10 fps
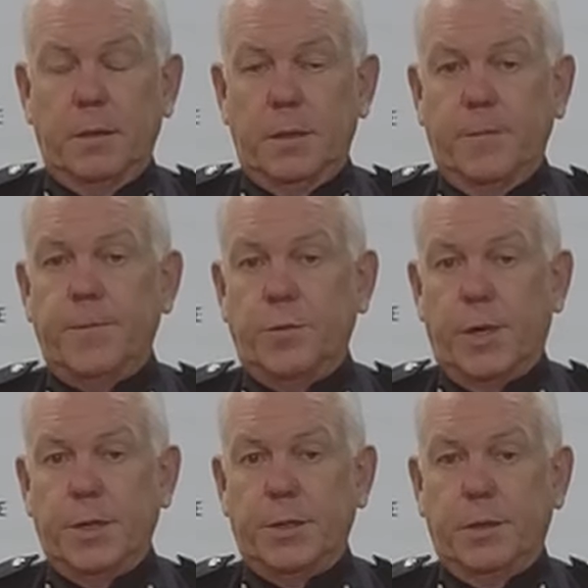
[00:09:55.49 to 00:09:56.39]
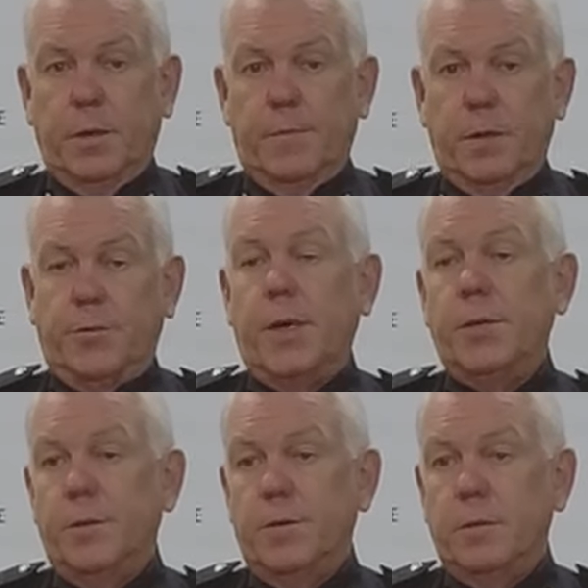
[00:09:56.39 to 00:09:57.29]
the infiltration of a
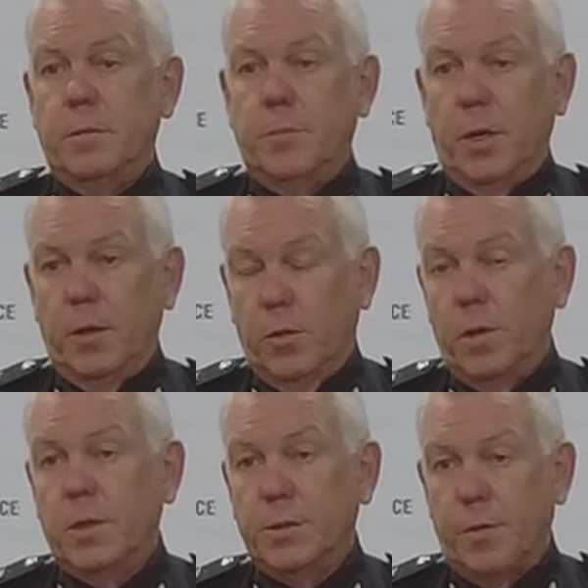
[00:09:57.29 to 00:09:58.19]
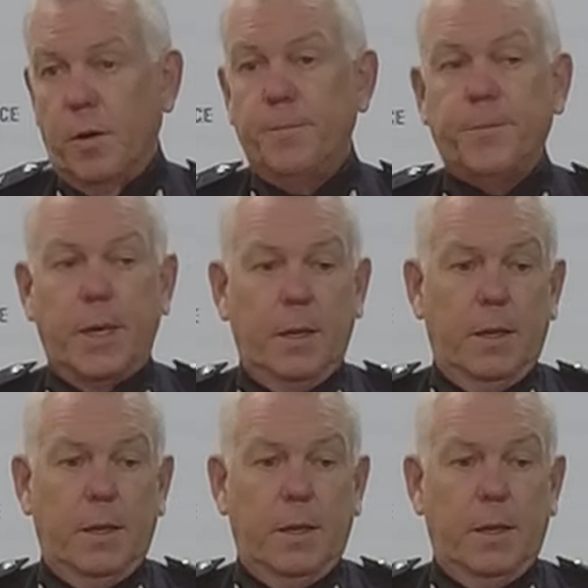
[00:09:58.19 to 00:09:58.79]
trade union by organised crime.